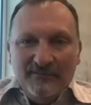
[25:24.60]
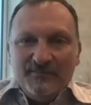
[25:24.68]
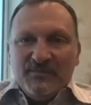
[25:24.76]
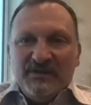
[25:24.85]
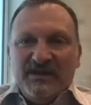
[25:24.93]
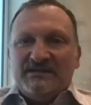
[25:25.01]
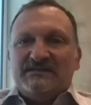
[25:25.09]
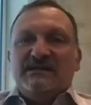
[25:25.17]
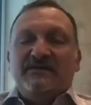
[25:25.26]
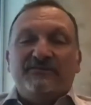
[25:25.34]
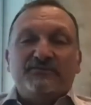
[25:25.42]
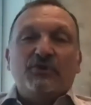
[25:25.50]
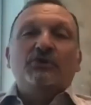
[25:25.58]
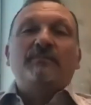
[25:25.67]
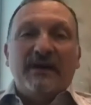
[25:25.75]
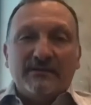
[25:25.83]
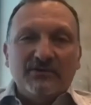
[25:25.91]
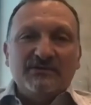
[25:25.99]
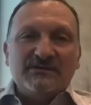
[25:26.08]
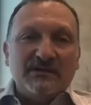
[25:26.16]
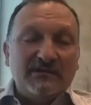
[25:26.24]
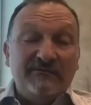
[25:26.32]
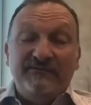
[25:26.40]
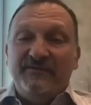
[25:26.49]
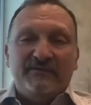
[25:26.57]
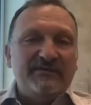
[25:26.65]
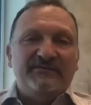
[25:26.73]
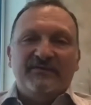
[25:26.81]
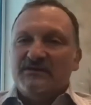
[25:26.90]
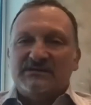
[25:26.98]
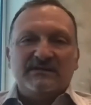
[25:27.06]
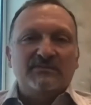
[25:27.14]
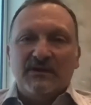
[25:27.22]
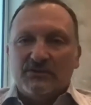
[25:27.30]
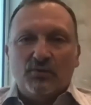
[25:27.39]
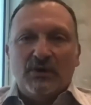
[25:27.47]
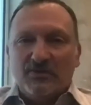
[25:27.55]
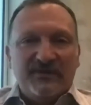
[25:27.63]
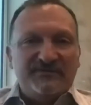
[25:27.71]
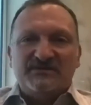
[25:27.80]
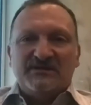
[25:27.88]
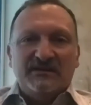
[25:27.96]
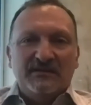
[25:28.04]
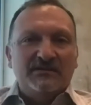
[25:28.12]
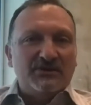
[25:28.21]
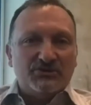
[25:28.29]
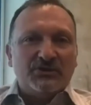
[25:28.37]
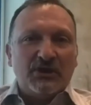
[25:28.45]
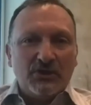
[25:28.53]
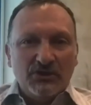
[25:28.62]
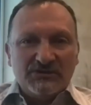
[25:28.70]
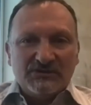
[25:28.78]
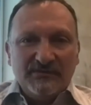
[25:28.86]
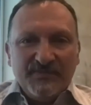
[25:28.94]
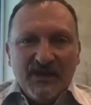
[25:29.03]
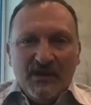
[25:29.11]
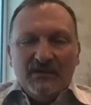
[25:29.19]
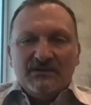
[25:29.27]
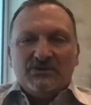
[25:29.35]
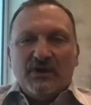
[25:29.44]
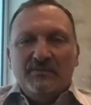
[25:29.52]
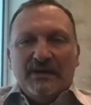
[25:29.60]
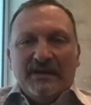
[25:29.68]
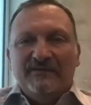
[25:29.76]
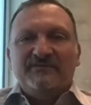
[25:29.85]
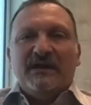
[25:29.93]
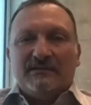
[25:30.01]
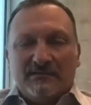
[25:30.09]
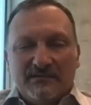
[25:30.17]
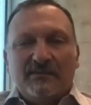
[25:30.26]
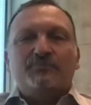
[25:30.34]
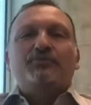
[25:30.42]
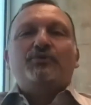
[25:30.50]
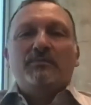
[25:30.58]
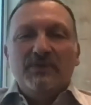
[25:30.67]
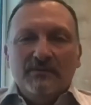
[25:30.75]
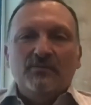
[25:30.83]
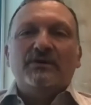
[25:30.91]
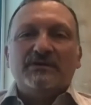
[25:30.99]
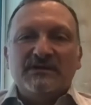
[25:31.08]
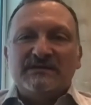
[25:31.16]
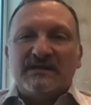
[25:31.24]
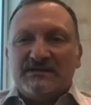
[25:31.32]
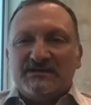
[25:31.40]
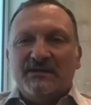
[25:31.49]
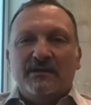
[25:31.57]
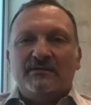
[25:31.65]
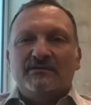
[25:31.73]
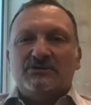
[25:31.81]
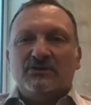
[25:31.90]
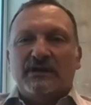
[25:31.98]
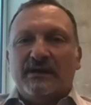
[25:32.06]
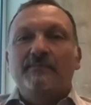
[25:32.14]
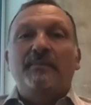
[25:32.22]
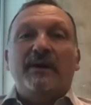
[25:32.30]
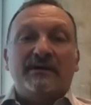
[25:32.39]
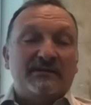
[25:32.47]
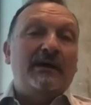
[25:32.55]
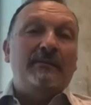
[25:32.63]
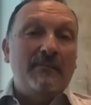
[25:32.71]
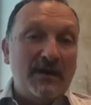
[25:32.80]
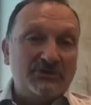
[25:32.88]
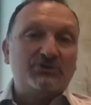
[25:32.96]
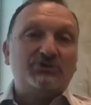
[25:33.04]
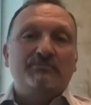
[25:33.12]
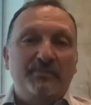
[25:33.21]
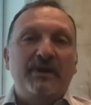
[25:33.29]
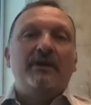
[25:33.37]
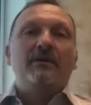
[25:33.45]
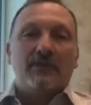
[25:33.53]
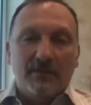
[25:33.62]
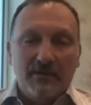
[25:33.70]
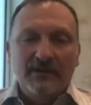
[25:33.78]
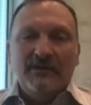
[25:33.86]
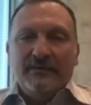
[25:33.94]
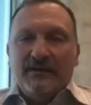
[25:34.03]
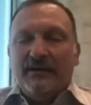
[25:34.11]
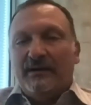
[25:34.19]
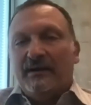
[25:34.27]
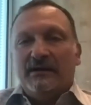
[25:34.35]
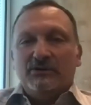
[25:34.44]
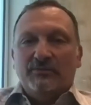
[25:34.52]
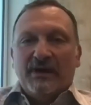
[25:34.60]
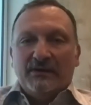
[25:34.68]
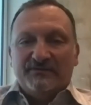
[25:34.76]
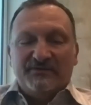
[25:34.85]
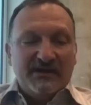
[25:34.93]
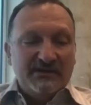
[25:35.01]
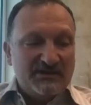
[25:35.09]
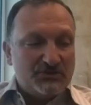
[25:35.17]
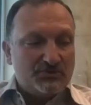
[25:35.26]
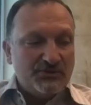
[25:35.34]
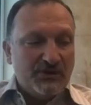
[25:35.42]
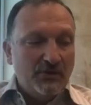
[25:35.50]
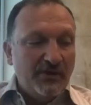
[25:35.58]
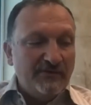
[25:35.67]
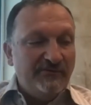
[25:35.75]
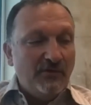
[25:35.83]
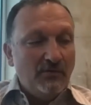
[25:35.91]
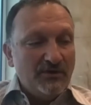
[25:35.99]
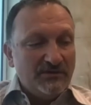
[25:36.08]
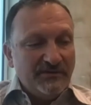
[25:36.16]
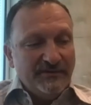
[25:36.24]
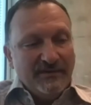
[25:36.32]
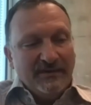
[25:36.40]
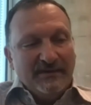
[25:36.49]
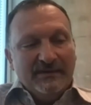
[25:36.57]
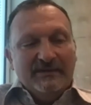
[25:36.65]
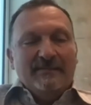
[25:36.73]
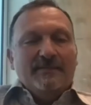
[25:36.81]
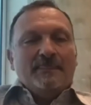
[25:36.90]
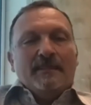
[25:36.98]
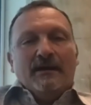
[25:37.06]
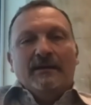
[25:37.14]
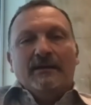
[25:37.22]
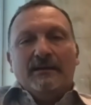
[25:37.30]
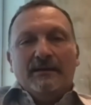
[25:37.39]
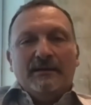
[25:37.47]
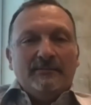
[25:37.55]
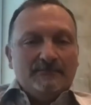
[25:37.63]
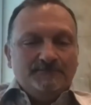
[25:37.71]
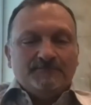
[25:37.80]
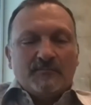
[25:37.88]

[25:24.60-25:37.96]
they see fraud patterns that are very, very similar to what we've seen in digital goods. So I believe that the problem we're discussing here is going to impact a much bigger domain of the industry going forward. Guys,